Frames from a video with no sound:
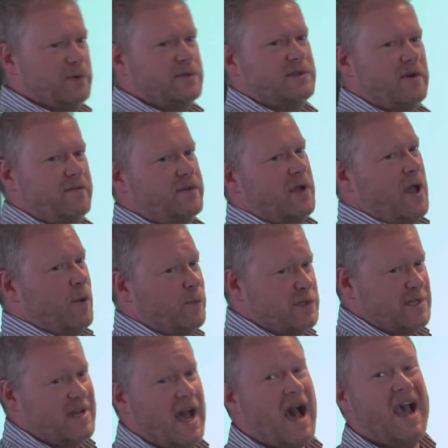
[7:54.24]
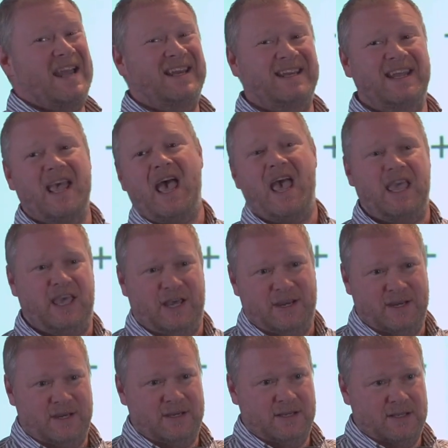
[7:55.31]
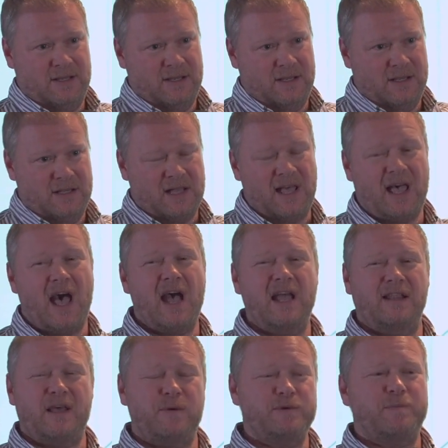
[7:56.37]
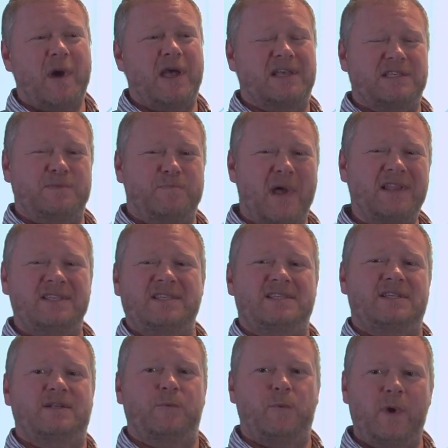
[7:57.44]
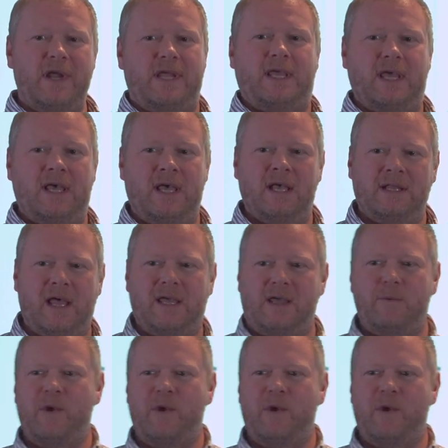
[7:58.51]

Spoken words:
MuleSoft, was 9K. That was my expenses in a week. Like,